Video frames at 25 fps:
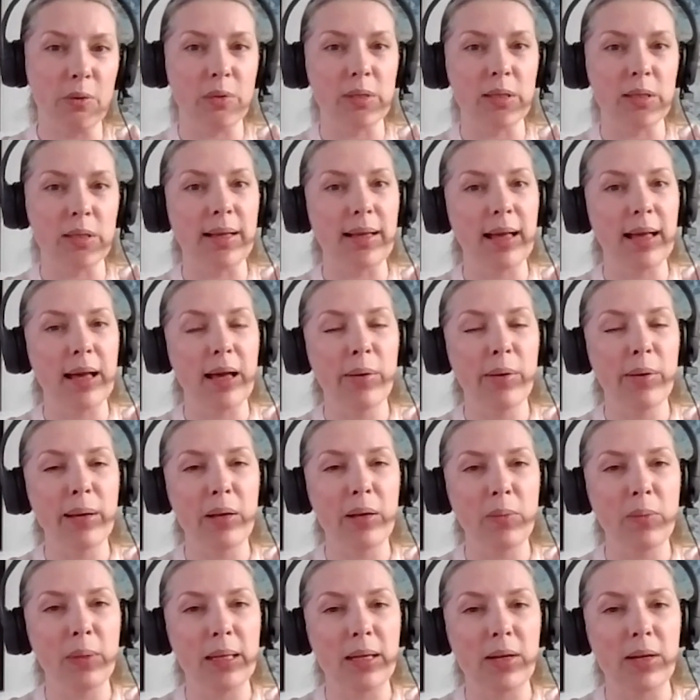like how
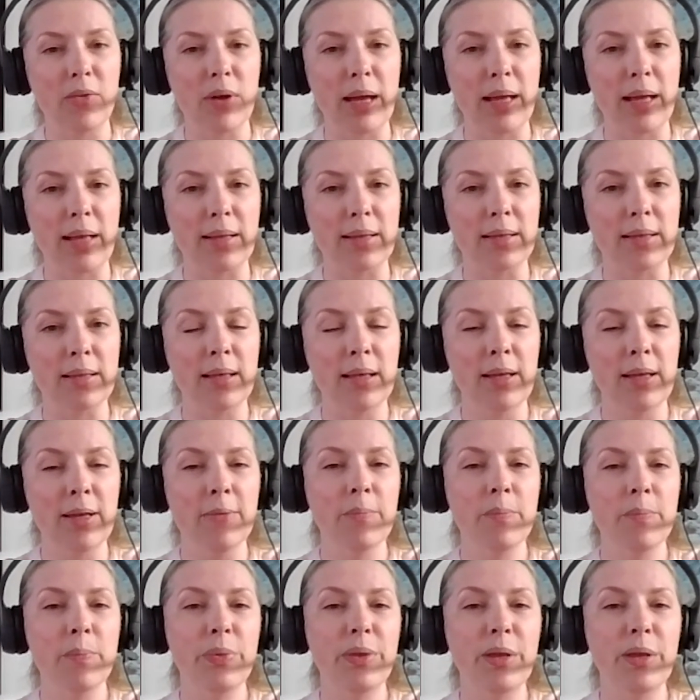can we create
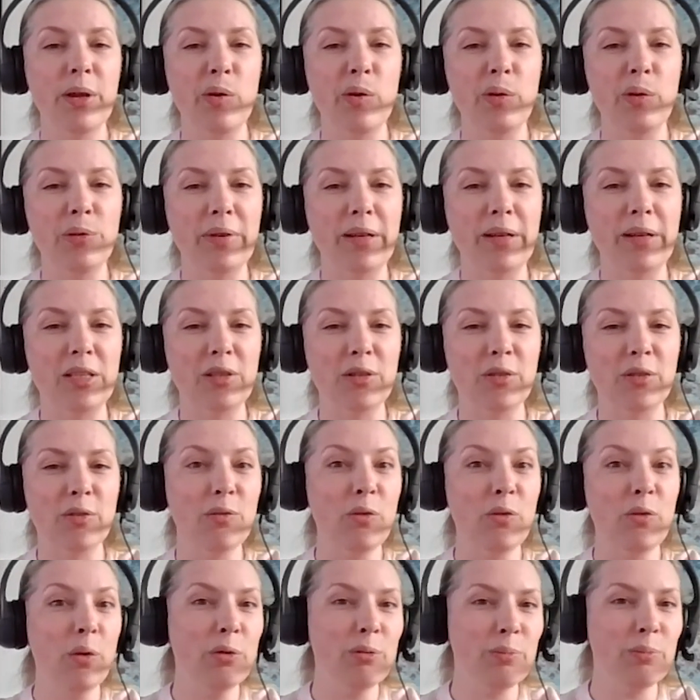the old-fashioned
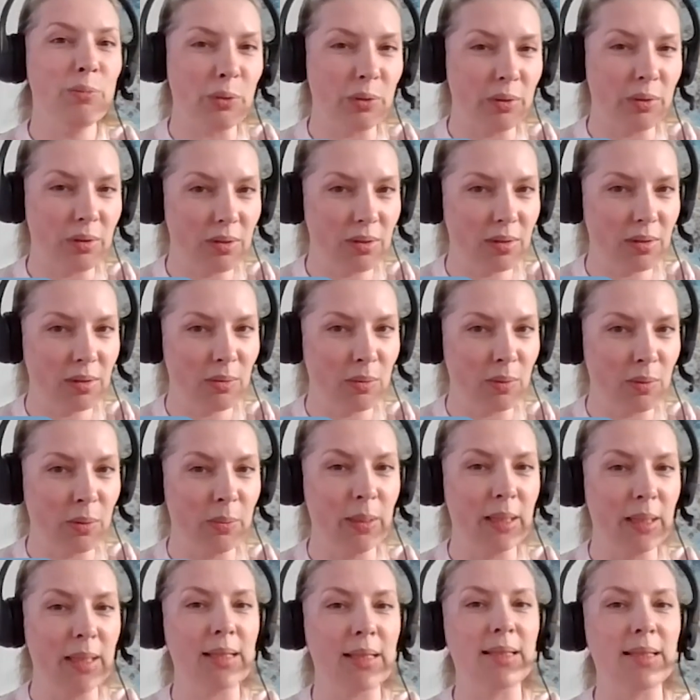phone booths where
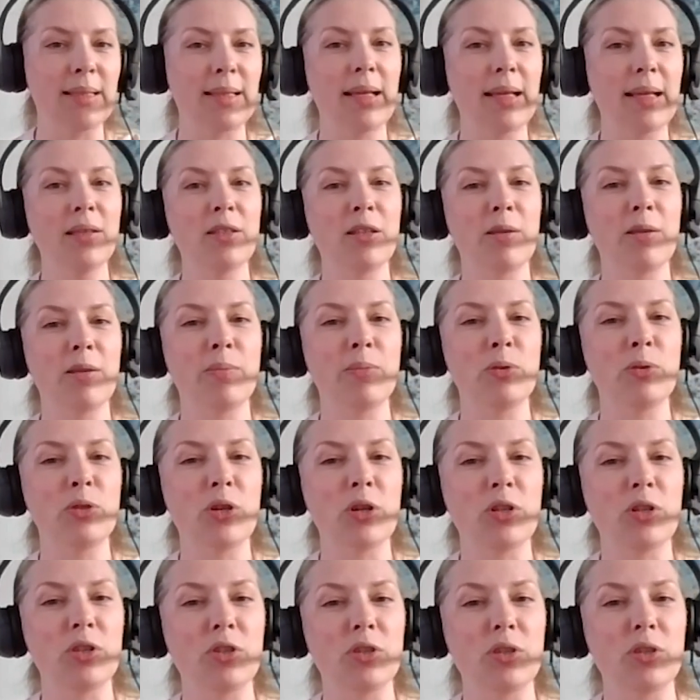we can set up
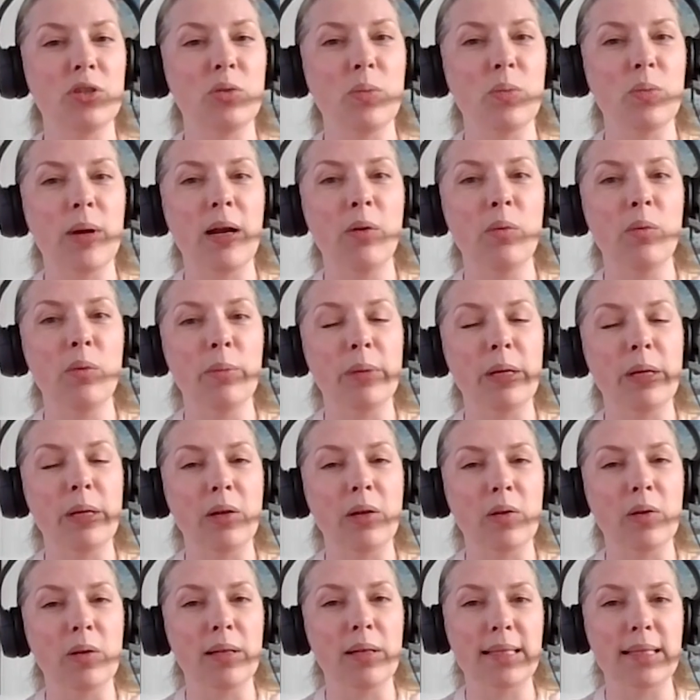structures where women and
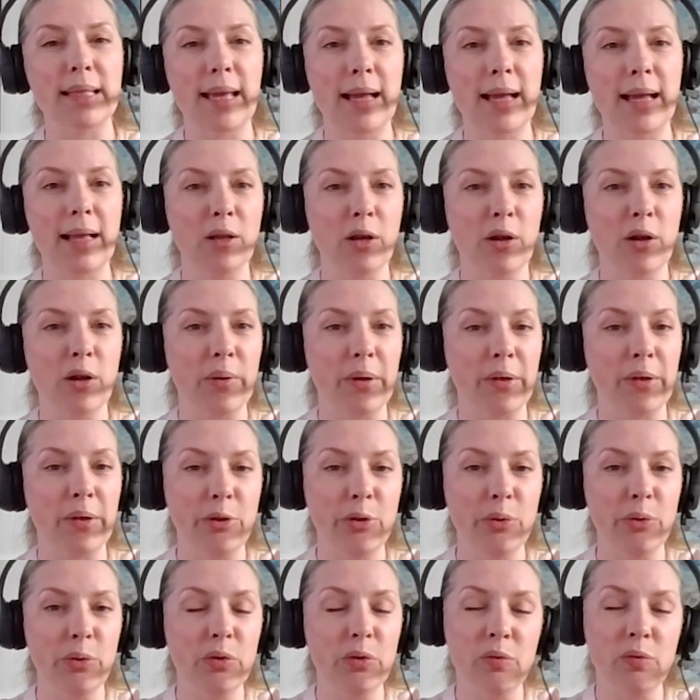girls can go and
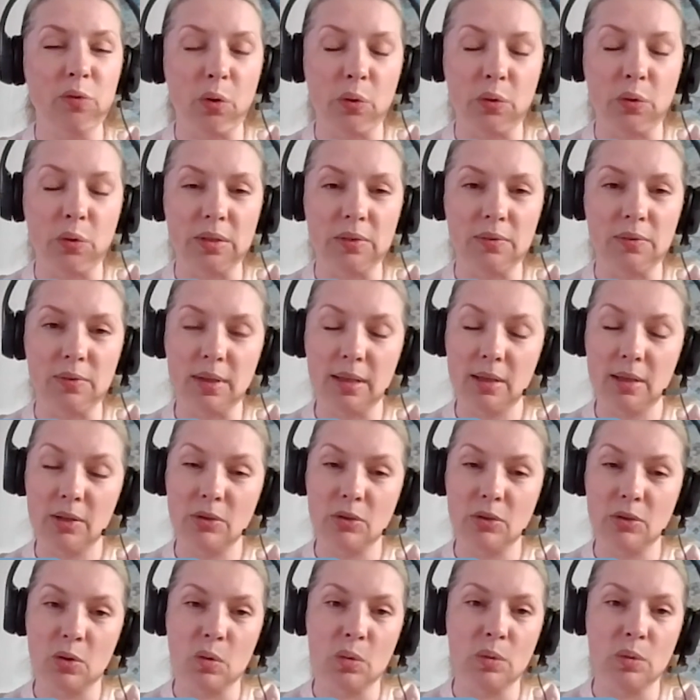use phones if they
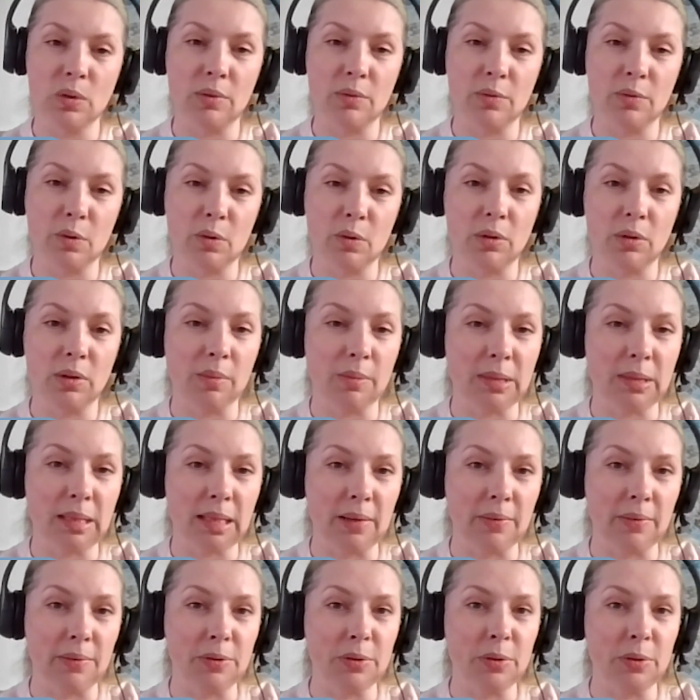don't own a phone
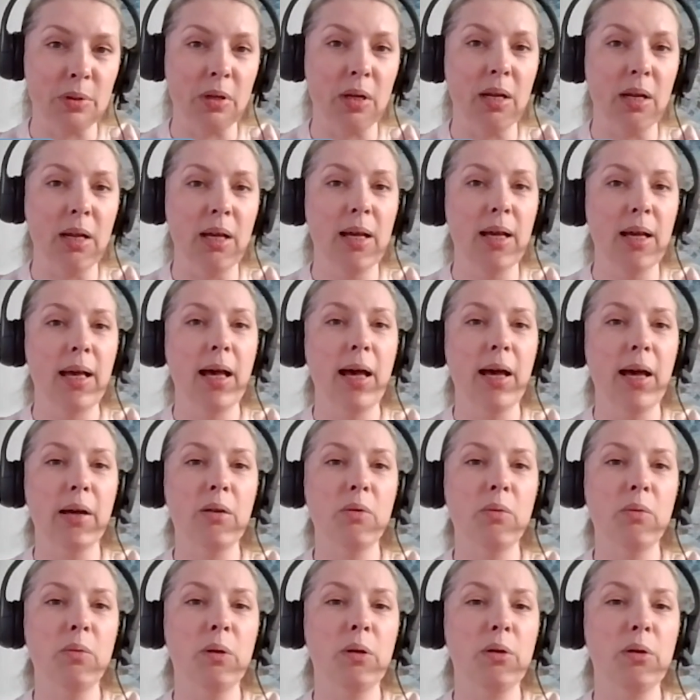themselves? Or how
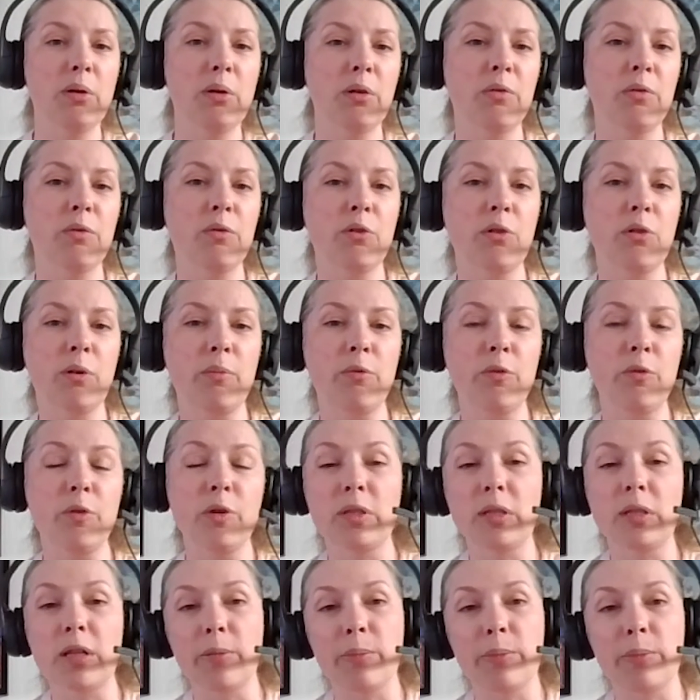can we learn from, for
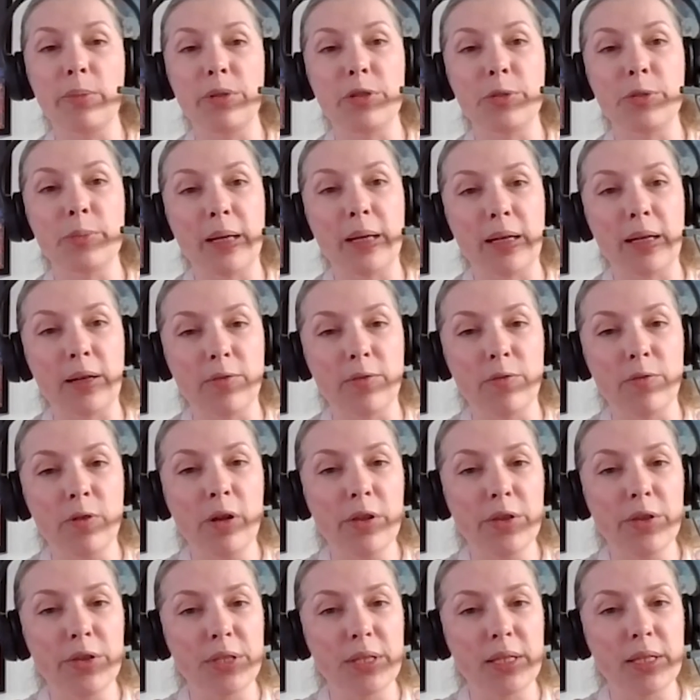example, Spain and
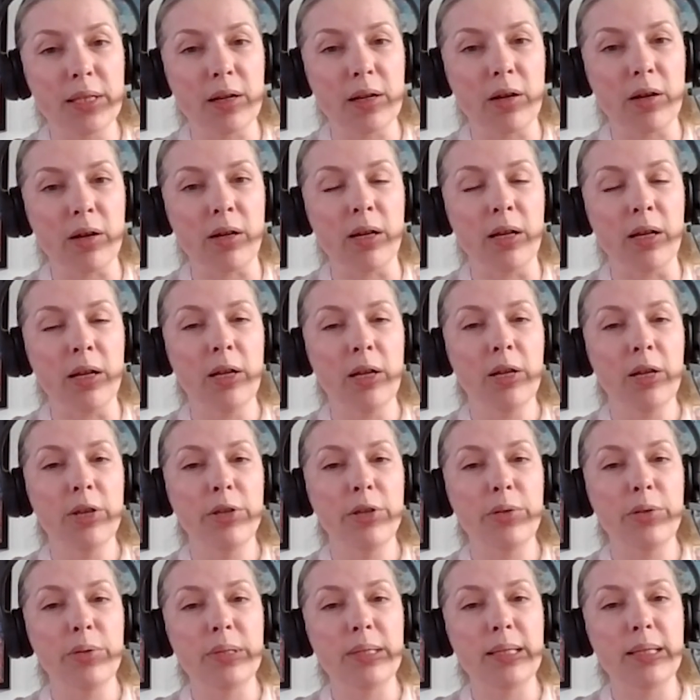France that are
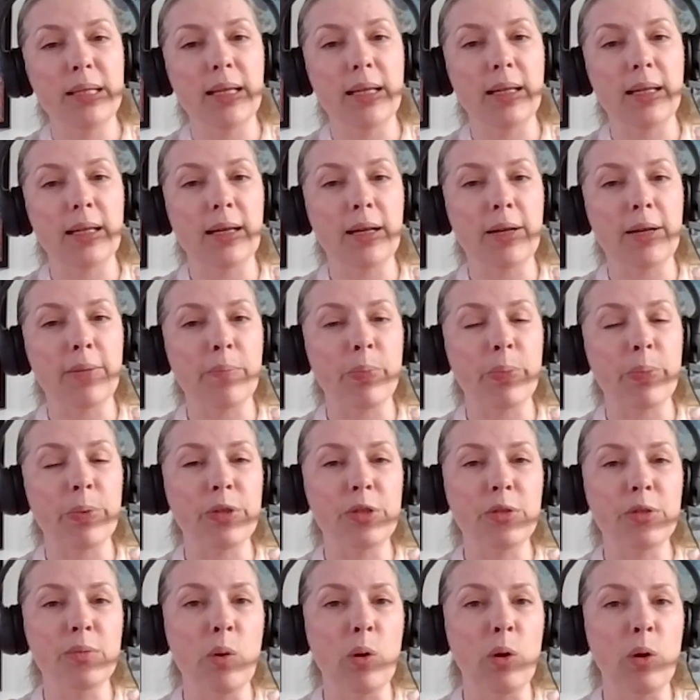using
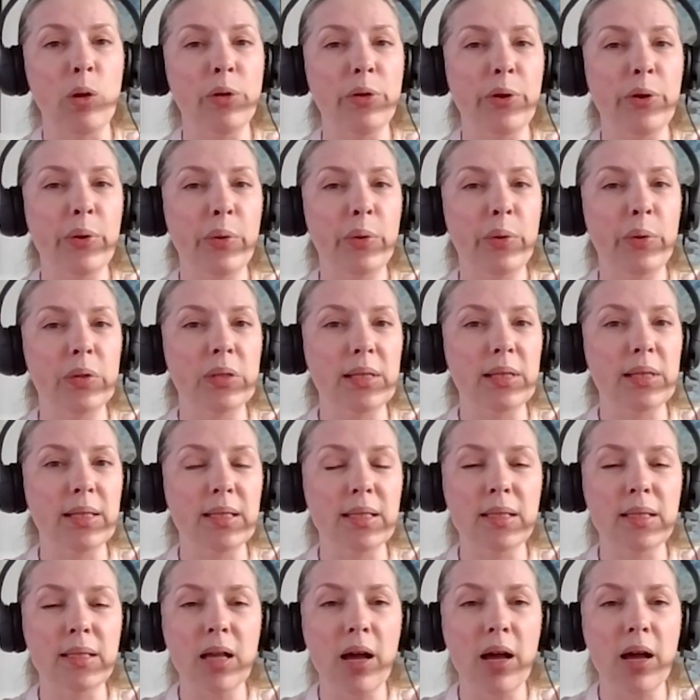small notes and
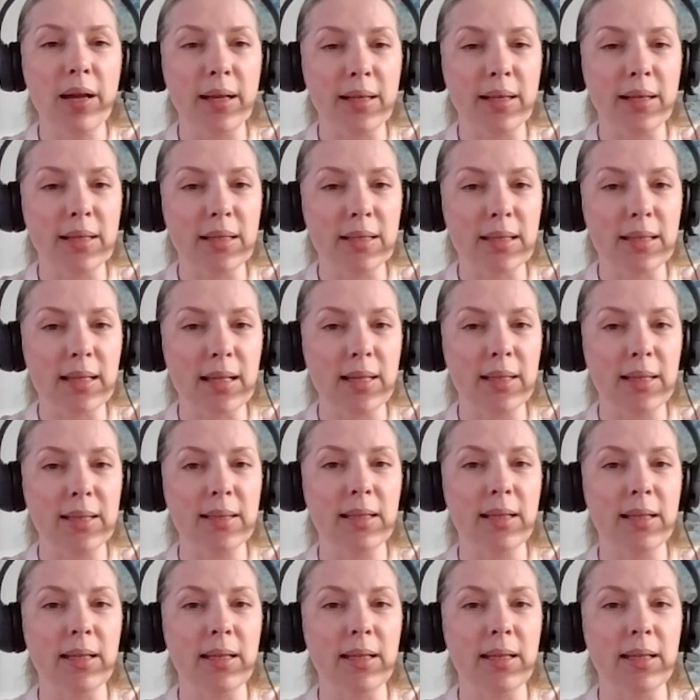signs and